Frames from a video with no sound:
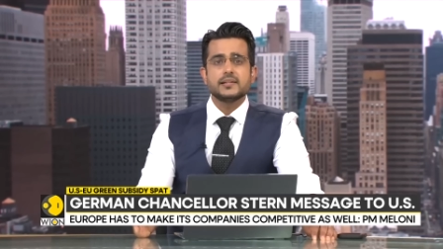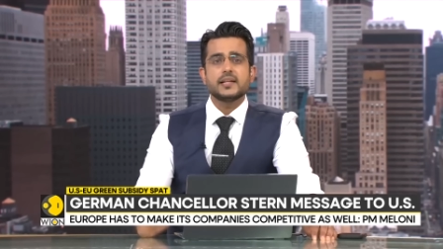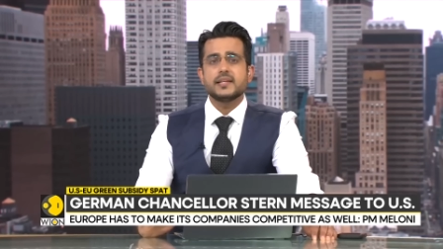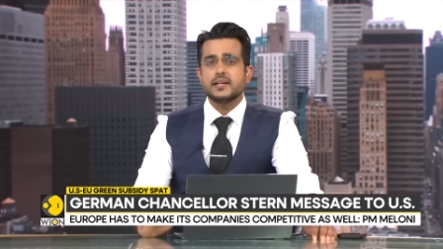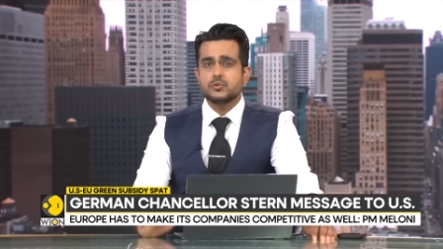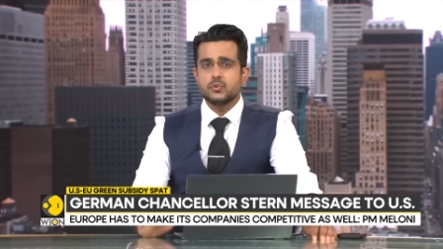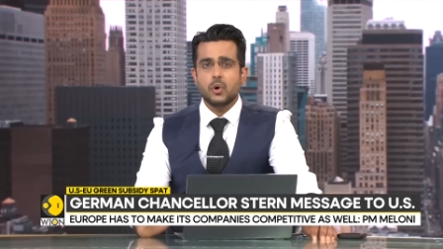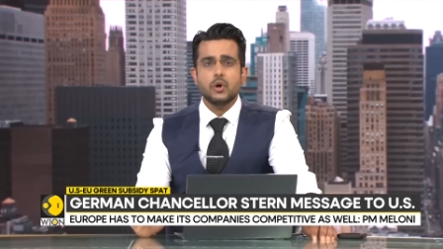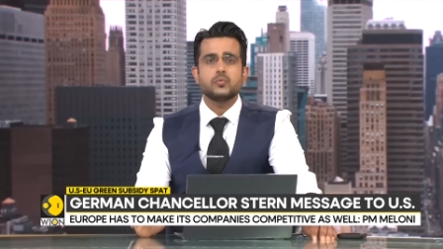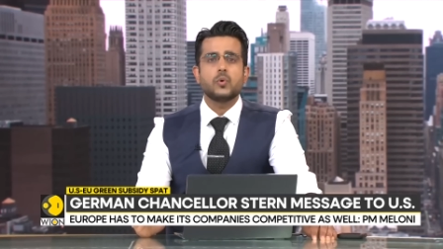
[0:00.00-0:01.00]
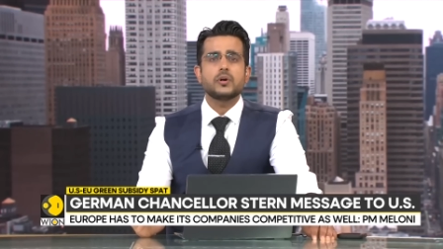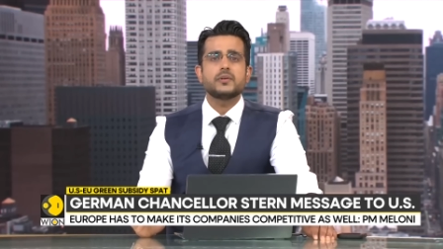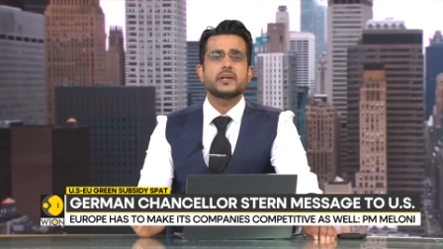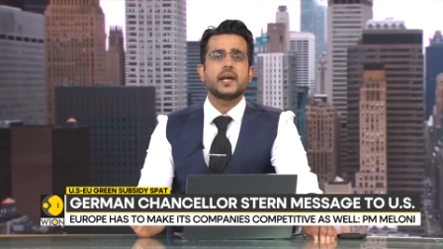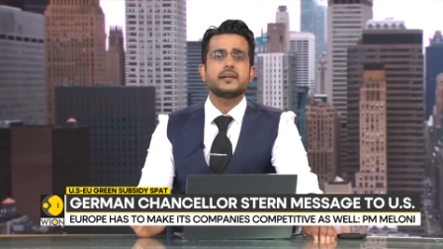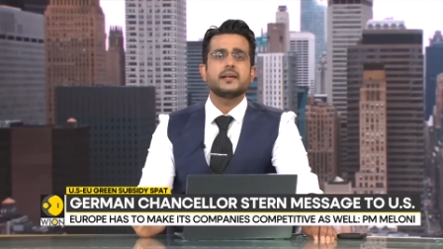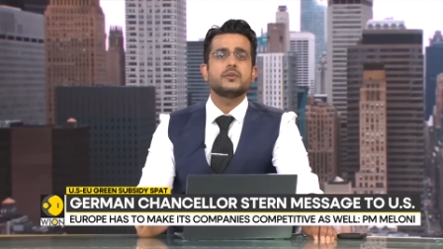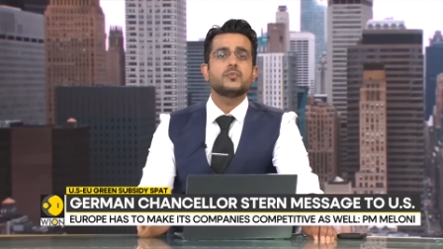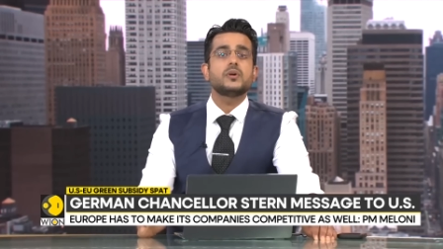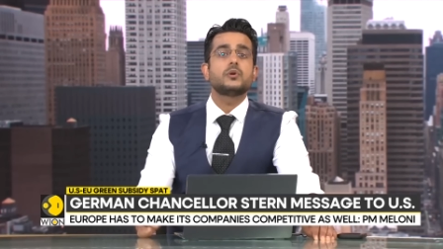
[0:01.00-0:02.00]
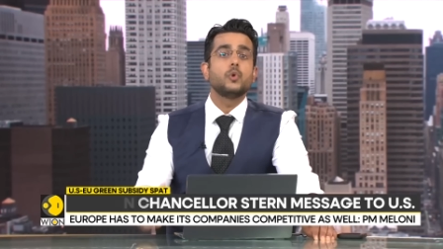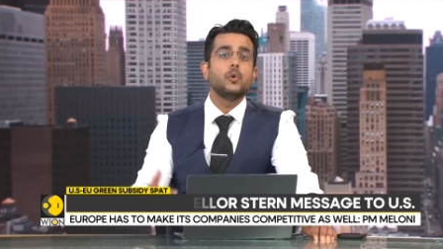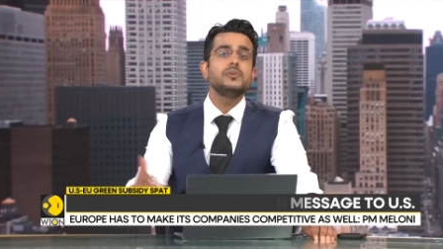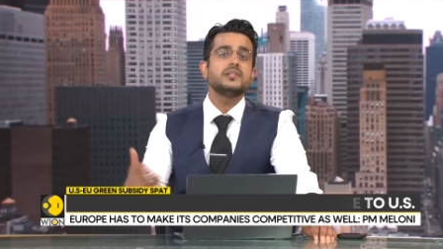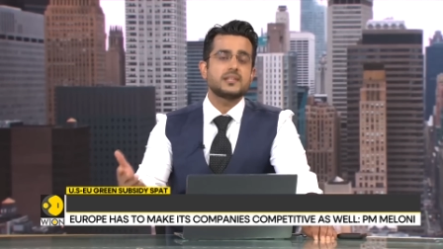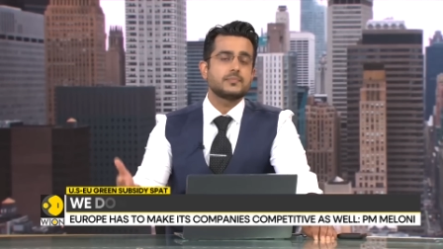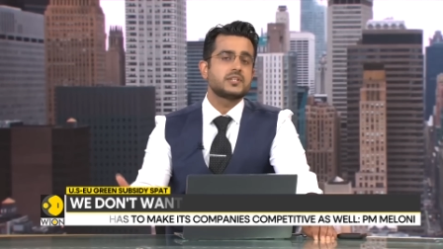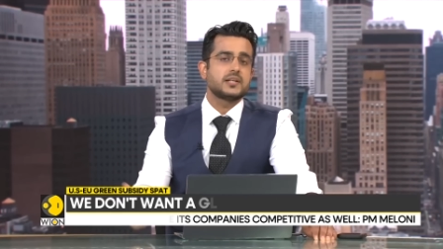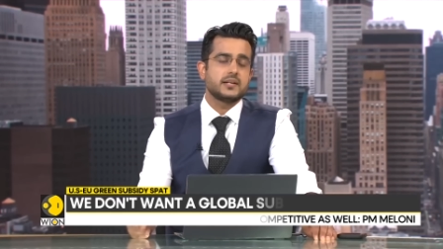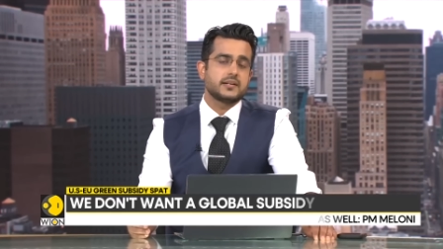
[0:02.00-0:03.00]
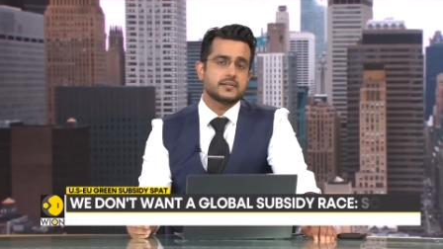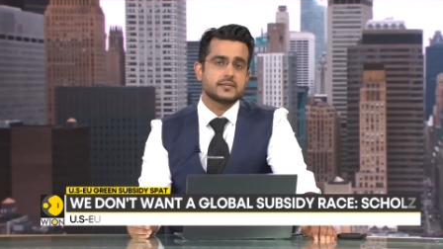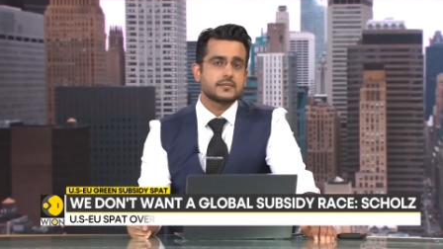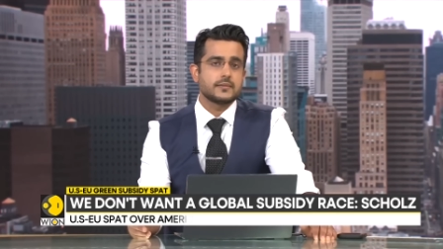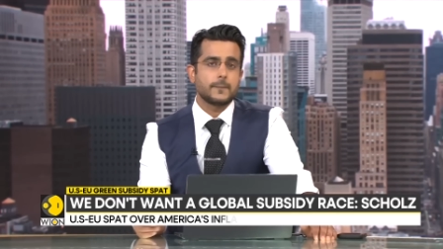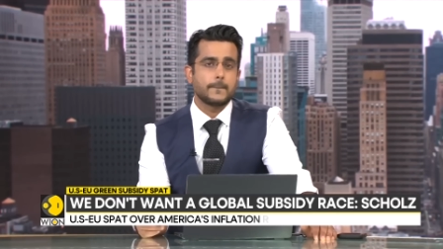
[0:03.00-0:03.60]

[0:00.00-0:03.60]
that they do not want to get into a global subsidy race.